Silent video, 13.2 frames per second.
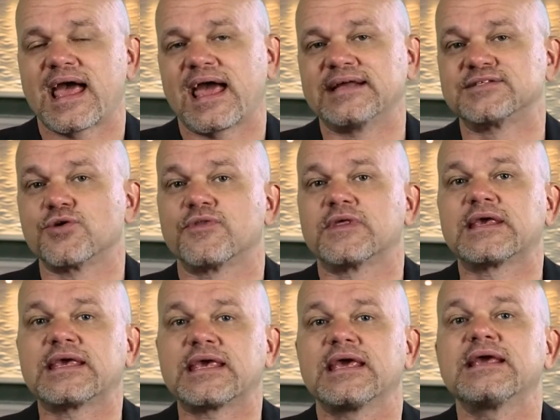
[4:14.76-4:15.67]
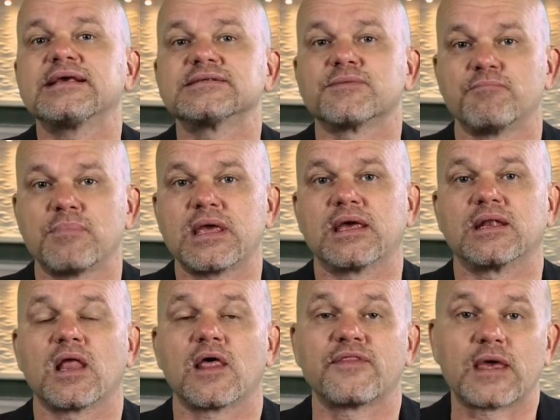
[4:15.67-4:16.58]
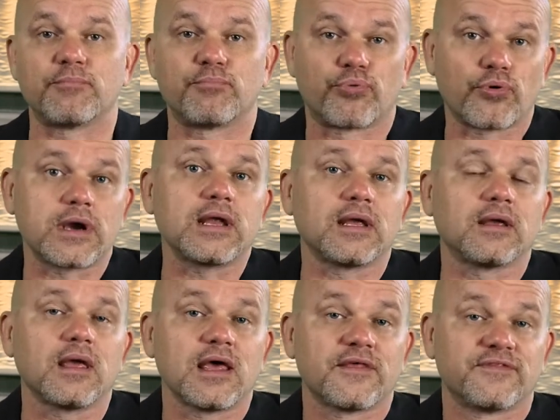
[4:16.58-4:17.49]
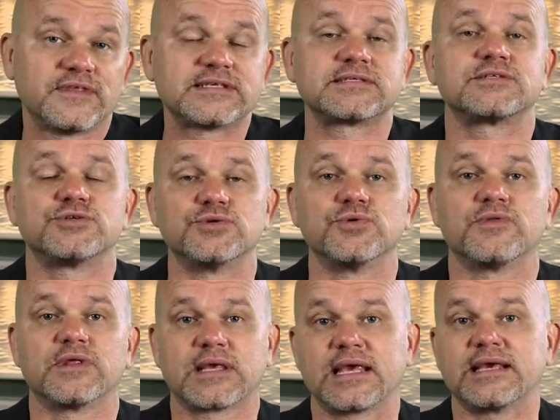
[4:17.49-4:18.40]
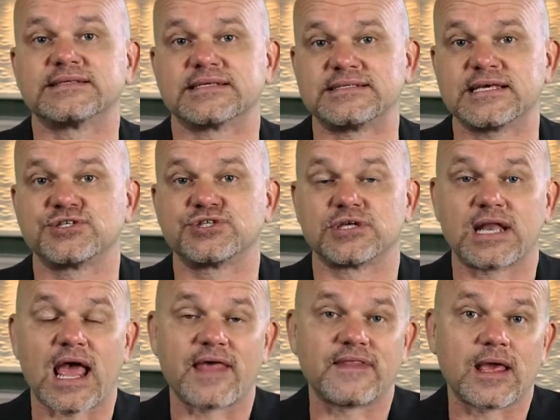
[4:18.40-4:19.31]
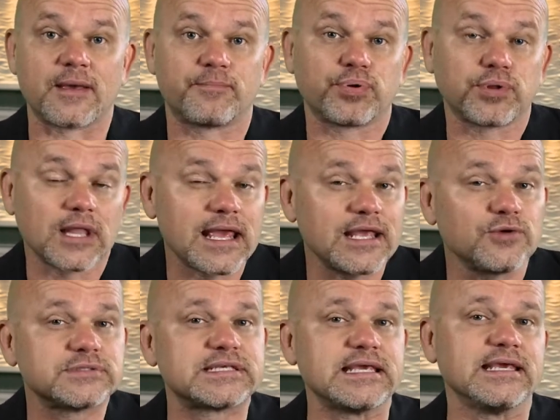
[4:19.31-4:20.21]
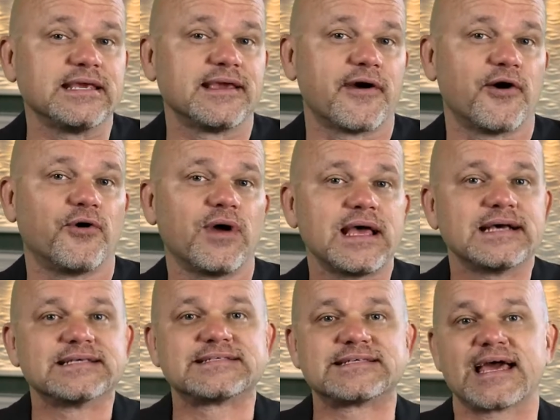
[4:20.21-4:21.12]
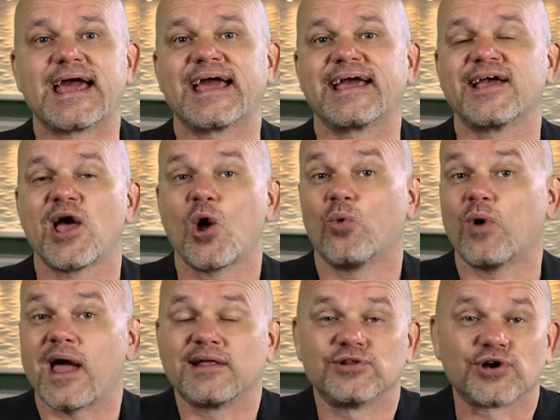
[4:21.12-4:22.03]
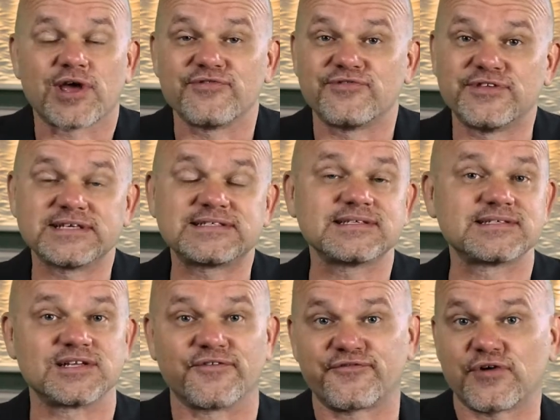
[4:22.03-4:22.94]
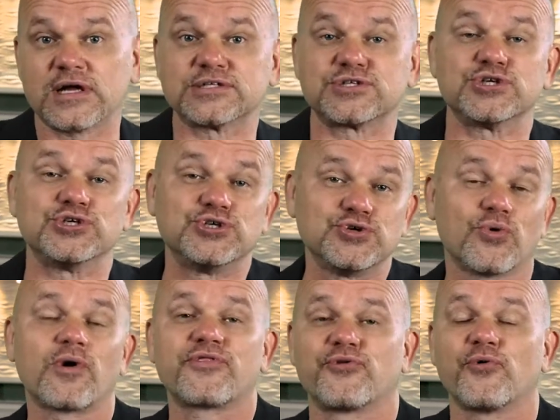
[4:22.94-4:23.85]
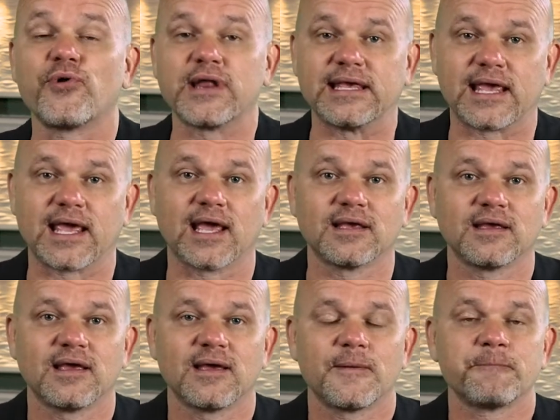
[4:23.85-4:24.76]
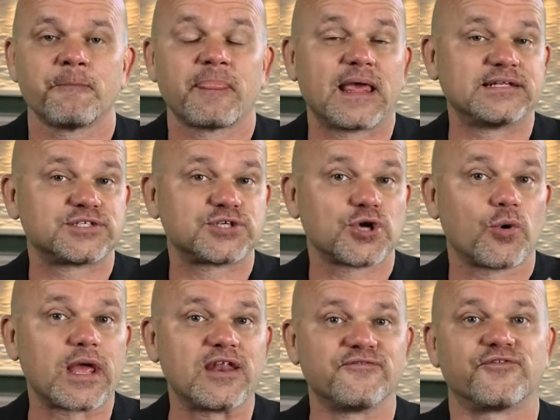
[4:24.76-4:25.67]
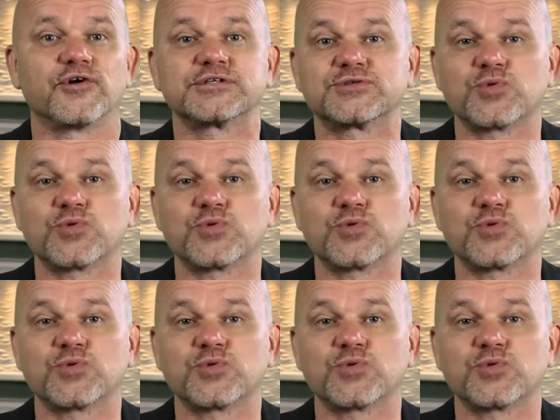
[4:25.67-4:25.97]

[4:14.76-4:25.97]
And so the king's men, they bring this to the king's attention and they play to his ego, saying, Well, hey, look, this is an affront to your authority, king. And so in verse